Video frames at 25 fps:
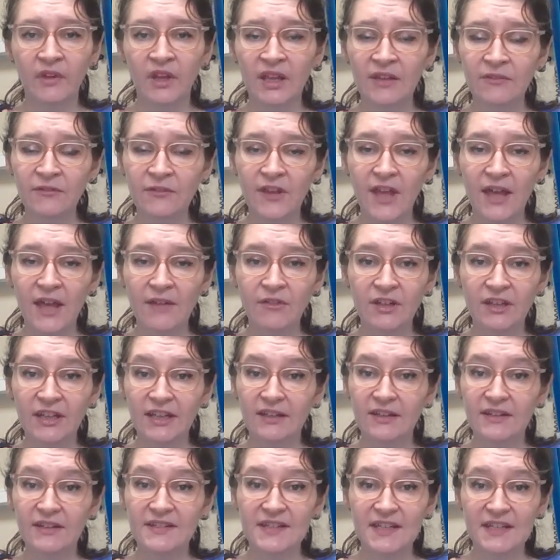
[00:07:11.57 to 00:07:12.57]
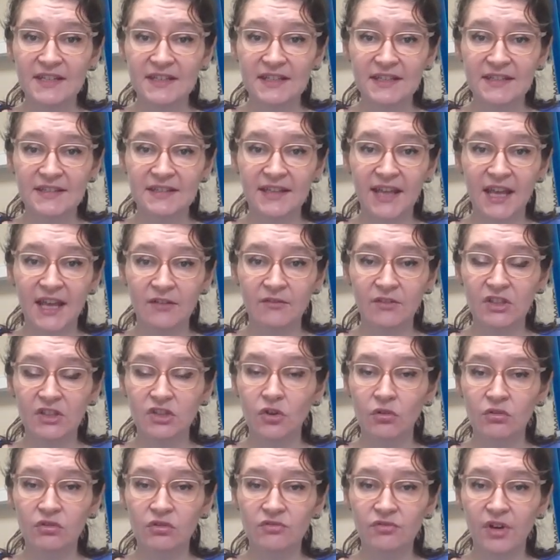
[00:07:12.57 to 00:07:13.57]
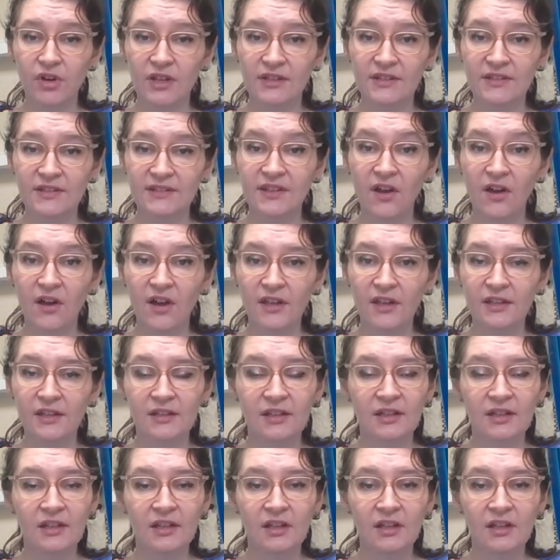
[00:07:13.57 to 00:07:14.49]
If you ever need a CT scan with contrast dye,